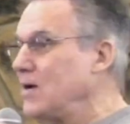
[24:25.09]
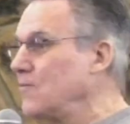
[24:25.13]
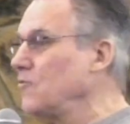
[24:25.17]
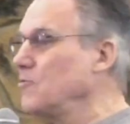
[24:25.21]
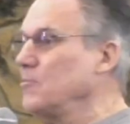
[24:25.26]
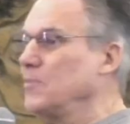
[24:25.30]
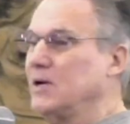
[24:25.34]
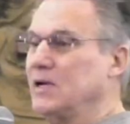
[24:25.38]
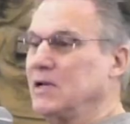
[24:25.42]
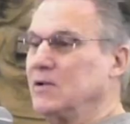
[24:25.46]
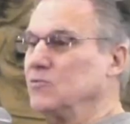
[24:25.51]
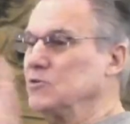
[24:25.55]

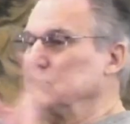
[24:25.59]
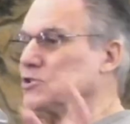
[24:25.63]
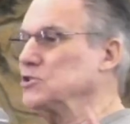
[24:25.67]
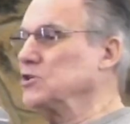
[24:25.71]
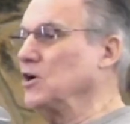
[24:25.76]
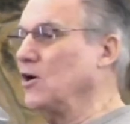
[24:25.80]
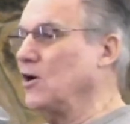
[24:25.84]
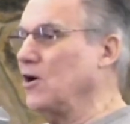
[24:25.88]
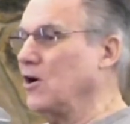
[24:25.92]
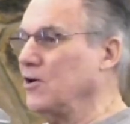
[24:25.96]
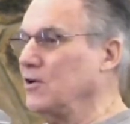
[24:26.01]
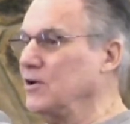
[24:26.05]
everybody was
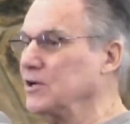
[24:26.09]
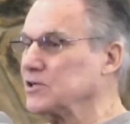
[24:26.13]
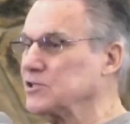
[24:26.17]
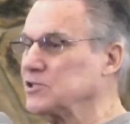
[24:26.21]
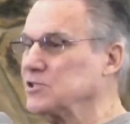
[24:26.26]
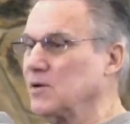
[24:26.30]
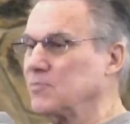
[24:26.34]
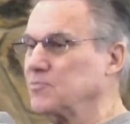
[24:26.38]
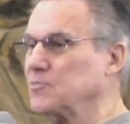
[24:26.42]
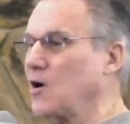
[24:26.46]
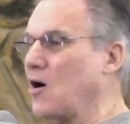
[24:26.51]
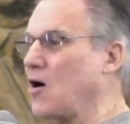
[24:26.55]
gone
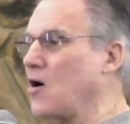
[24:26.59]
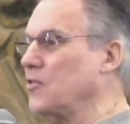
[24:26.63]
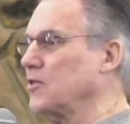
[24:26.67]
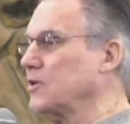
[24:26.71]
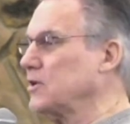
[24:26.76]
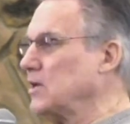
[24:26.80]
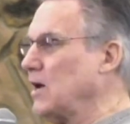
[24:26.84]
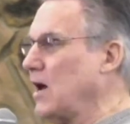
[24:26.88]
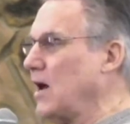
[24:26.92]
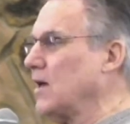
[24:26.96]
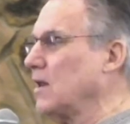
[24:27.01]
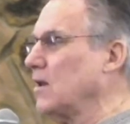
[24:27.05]
except all
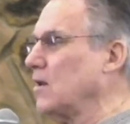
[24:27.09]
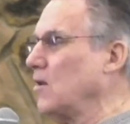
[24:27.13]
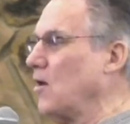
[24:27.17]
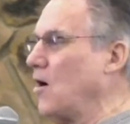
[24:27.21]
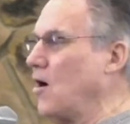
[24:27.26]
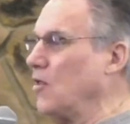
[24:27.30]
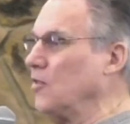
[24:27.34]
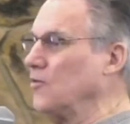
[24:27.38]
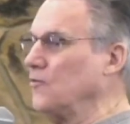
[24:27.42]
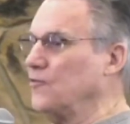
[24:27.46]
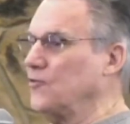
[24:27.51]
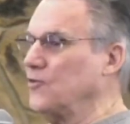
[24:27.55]
the
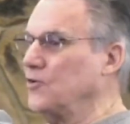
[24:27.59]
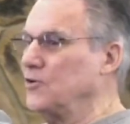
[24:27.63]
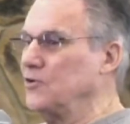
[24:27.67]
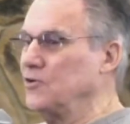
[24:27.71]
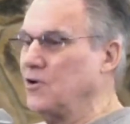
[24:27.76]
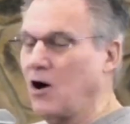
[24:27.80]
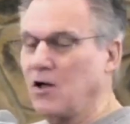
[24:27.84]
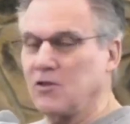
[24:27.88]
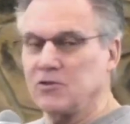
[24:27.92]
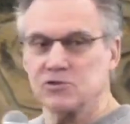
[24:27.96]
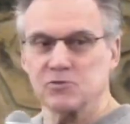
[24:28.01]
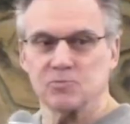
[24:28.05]
cattle, all the
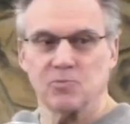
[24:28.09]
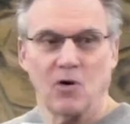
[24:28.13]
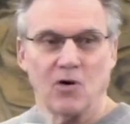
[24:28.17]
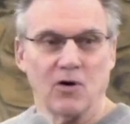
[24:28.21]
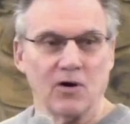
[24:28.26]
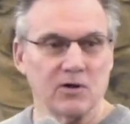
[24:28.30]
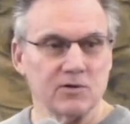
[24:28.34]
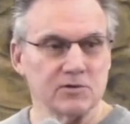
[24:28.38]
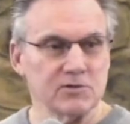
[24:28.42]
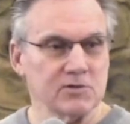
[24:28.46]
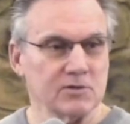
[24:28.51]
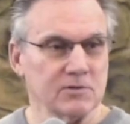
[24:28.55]
food, all the
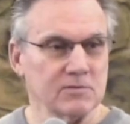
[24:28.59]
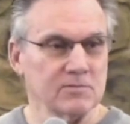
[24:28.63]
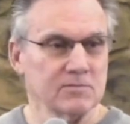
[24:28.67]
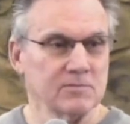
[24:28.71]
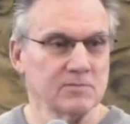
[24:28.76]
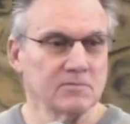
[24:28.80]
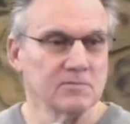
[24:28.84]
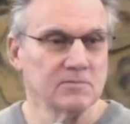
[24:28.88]
spoils.